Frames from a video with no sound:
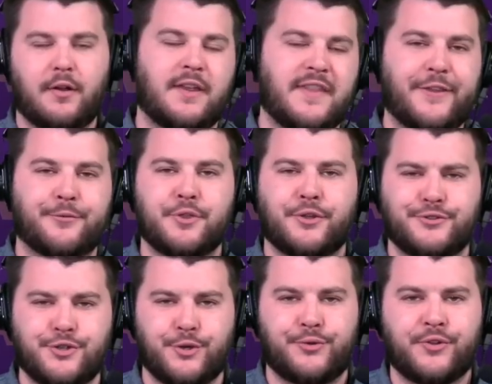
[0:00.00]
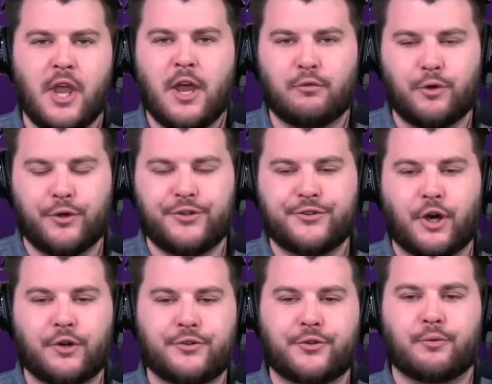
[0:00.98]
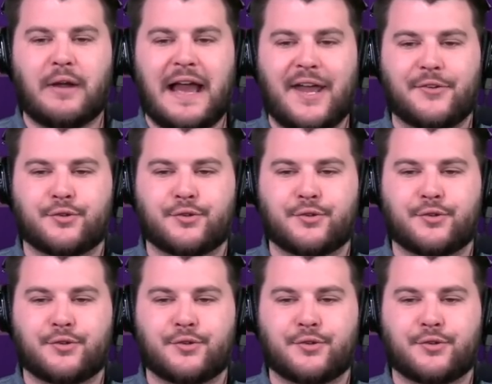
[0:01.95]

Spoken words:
And that's when the juice really starts to rise.